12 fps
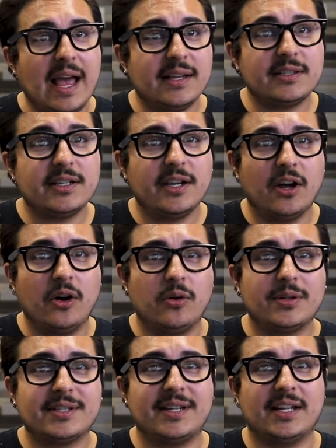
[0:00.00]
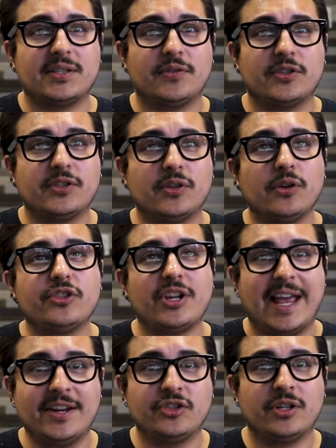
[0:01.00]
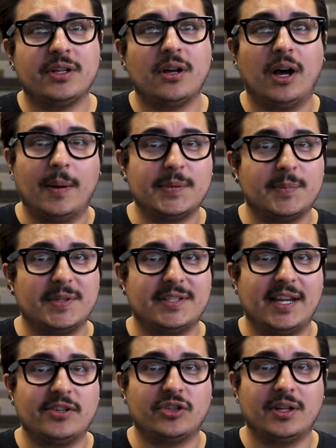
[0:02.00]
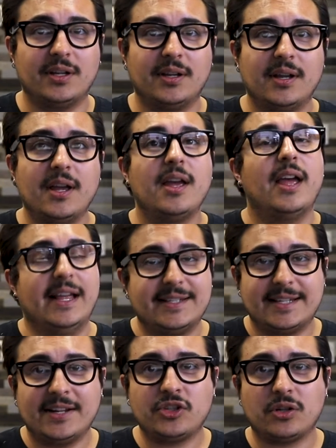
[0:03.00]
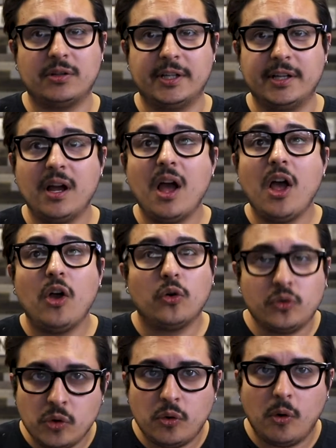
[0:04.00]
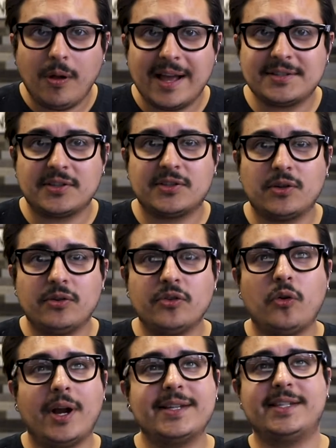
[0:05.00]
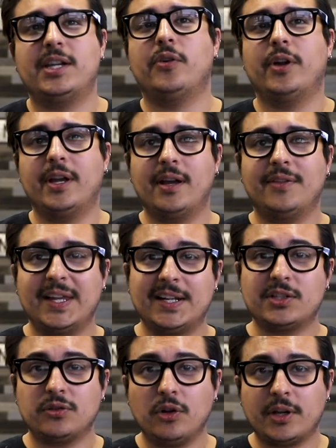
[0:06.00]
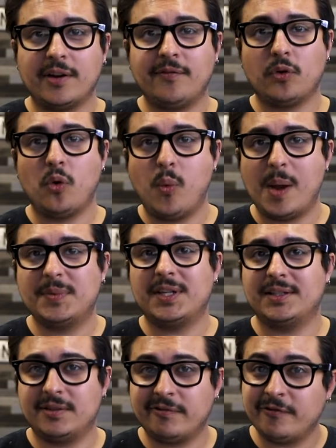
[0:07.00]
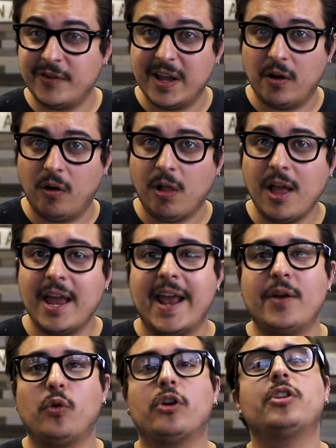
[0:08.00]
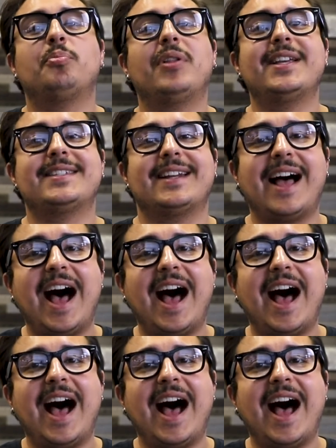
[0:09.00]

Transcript: SEO stands for Search Engine Optimization. Essentially, Google has a certain criteria that it's looking for a website to fill in order to place it